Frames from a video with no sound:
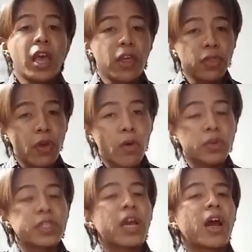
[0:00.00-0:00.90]
And
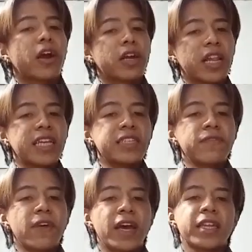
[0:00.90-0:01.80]
those are
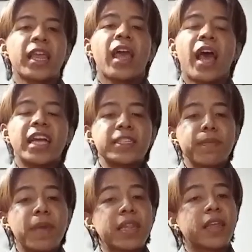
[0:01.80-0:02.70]
classified as
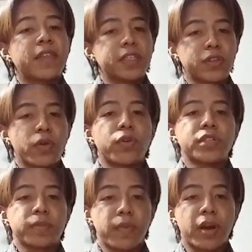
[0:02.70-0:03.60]

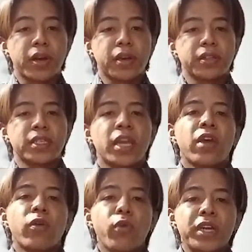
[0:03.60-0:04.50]
Metadiscourse markers,
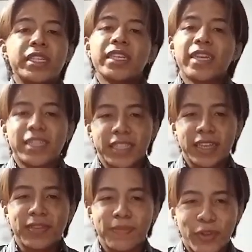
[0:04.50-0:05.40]
which is
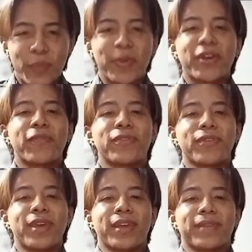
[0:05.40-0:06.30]
the topic of
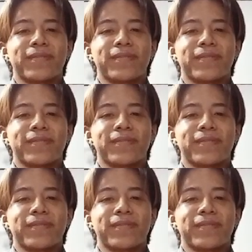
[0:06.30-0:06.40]
today.